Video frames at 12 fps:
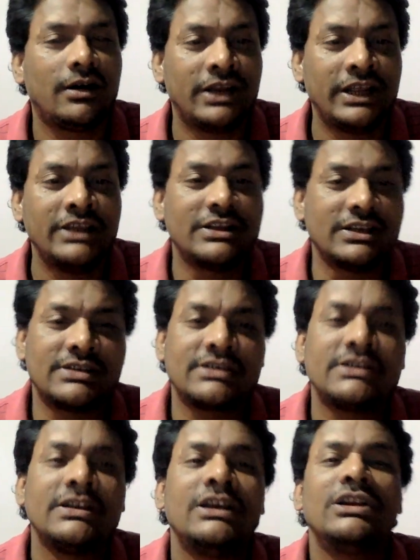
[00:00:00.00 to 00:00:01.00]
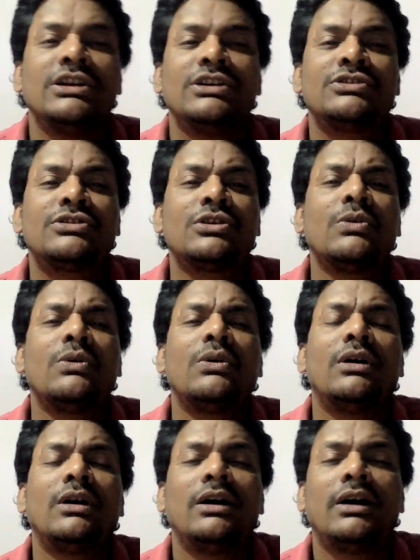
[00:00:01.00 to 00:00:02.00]
disease, so
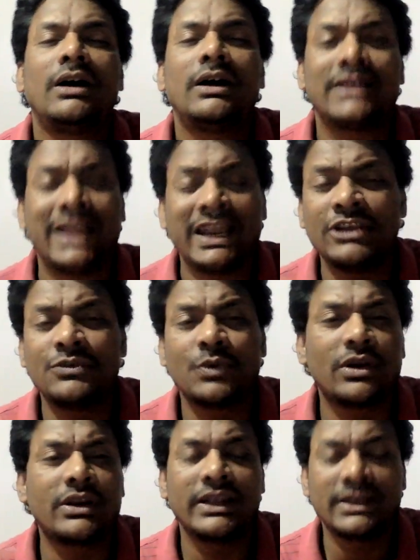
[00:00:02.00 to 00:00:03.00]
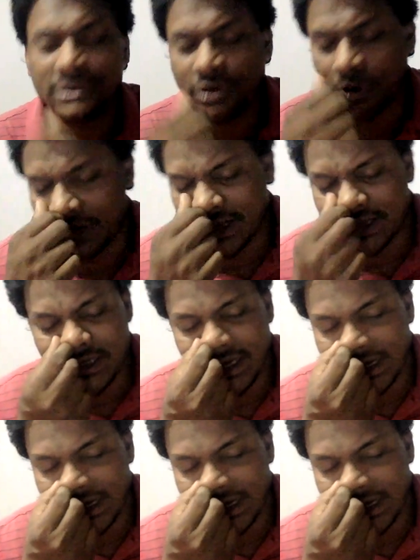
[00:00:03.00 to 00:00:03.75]
that is what is called as an